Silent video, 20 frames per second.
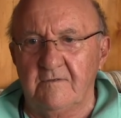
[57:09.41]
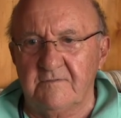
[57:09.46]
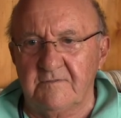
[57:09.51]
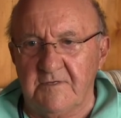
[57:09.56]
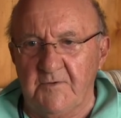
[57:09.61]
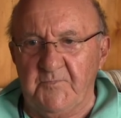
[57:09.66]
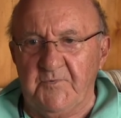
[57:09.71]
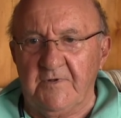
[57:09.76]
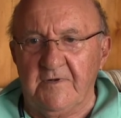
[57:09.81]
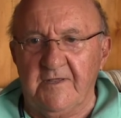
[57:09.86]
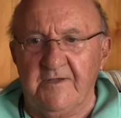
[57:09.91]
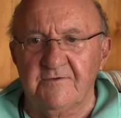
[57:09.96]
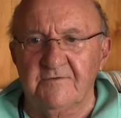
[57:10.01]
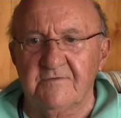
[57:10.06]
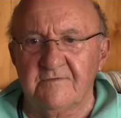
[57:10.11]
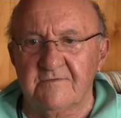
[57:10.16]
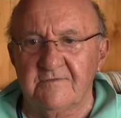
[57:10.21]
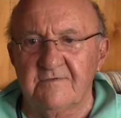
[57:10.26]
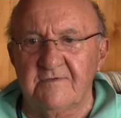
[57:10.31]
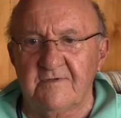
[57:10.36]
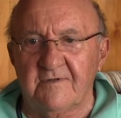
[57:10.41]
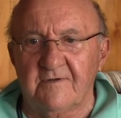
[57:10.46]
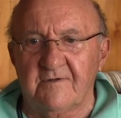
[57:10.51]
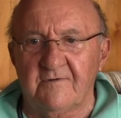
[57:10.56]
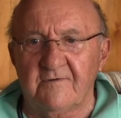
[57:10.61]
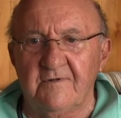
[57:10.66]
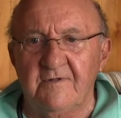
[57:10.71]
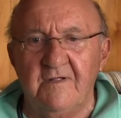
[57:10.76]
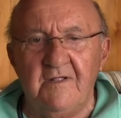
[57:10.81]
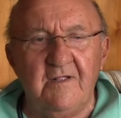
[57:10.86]
stipulations, you
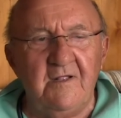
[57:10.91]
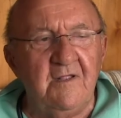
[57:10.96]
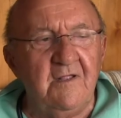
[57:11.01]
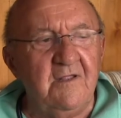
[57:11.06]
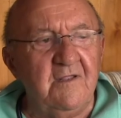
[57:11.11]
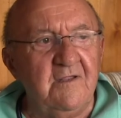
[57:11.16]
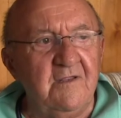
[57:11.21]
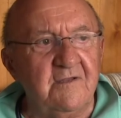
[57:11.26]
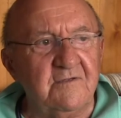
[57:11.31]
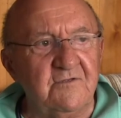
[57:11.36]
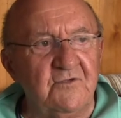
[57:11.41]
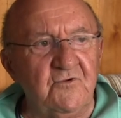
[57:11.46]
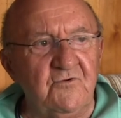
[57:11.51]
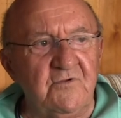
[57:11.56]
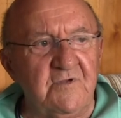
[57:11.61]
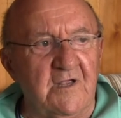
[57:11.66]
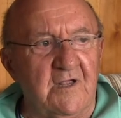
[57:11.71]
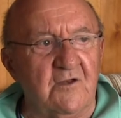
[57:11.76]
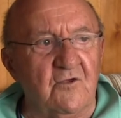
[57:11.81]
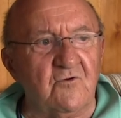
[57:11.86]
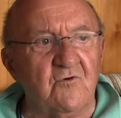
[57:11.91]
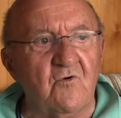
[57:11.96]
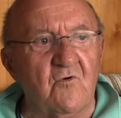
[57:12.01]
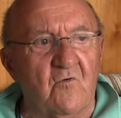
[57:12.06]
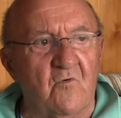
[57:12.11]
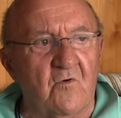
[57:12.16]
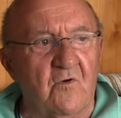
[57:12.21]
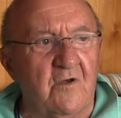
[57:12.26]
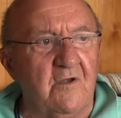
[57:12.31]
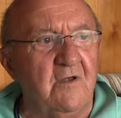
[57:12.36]
know. And two yellow
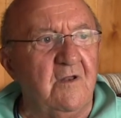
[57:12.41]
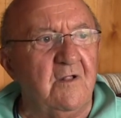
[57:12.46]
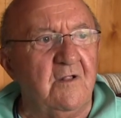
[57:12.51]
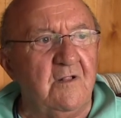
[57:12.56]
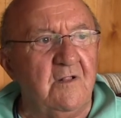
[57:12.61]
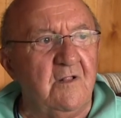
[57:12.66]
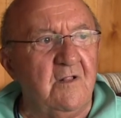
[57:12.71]
corn,